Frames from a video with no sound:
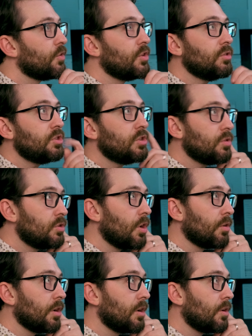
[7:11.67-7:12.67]
those of you who
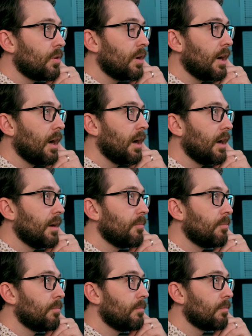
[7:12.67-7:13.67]
don't know,
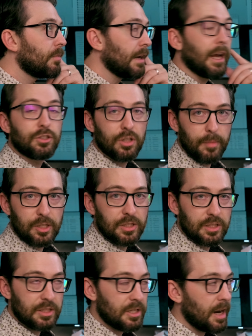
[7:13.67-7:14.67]
and I should have mentioned
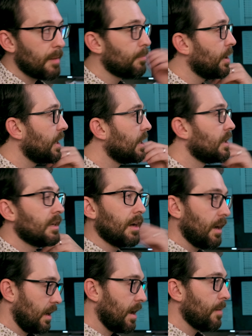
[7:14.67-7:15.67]
this at the top, but
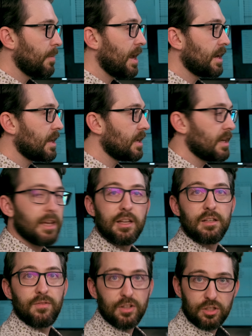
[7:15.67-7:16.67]
I'm editing
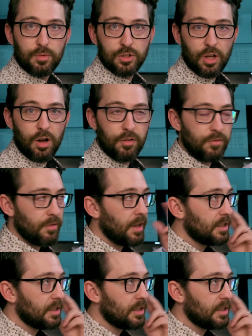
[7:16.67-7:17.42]
in DaVinci Resolve.